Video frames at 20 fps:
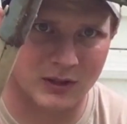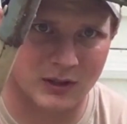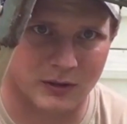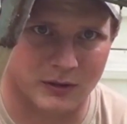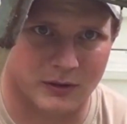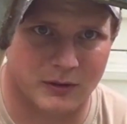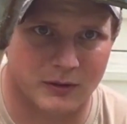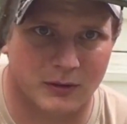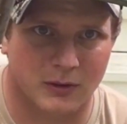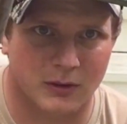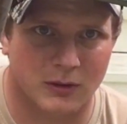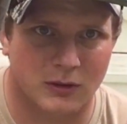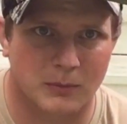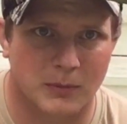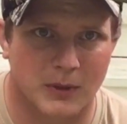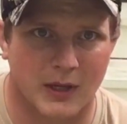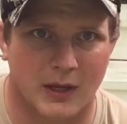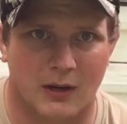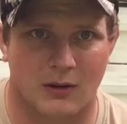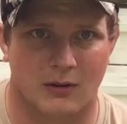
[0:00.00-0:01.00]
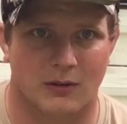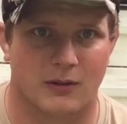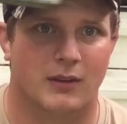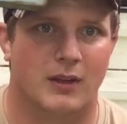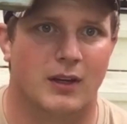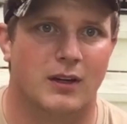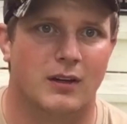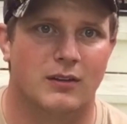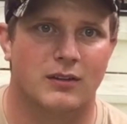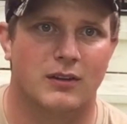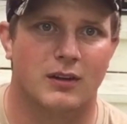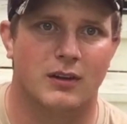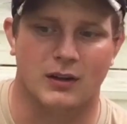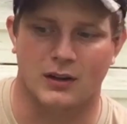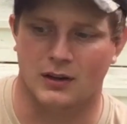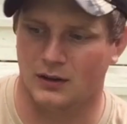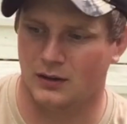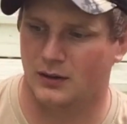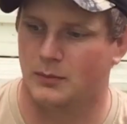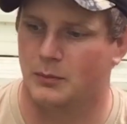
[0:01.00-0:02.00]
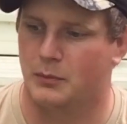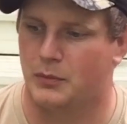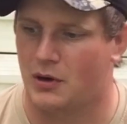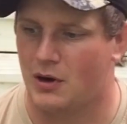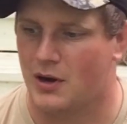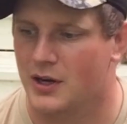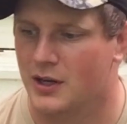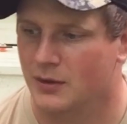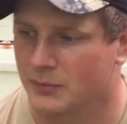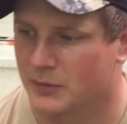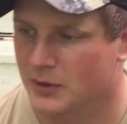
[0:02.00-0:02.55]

go through, but I don't think it's gonna break them